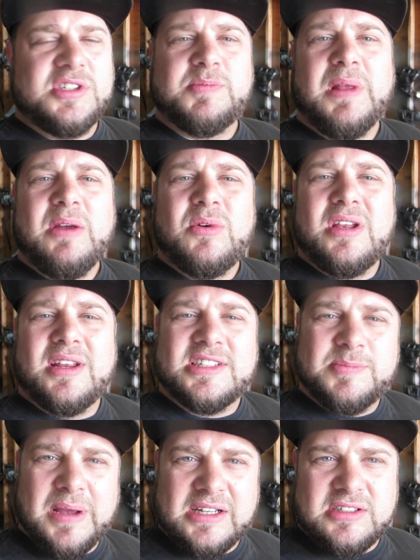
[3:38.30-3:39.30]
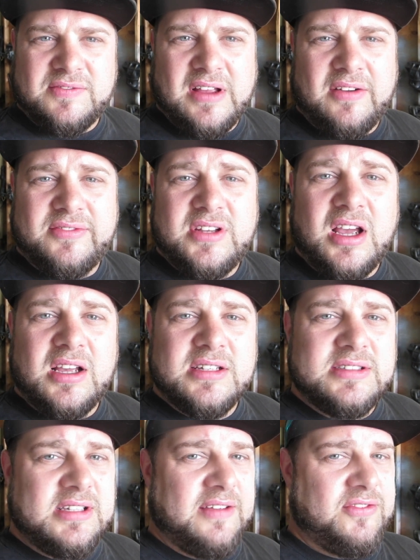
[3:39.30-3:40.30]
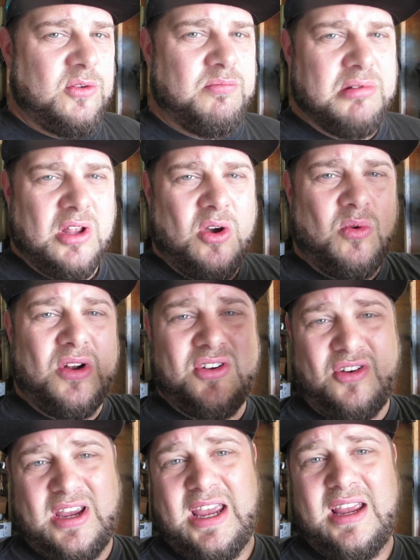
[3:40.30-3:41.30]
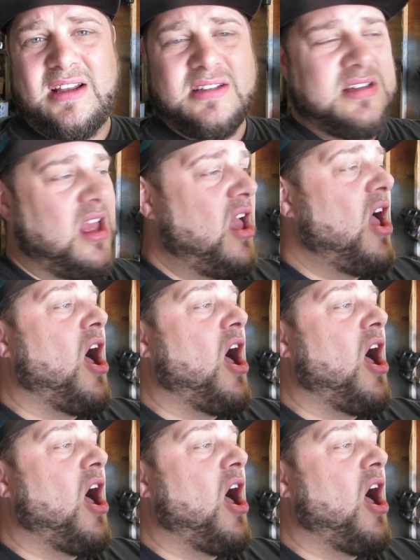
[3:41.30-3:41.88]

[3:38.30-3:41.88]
explain what an expansion valve does, if you blow on your hand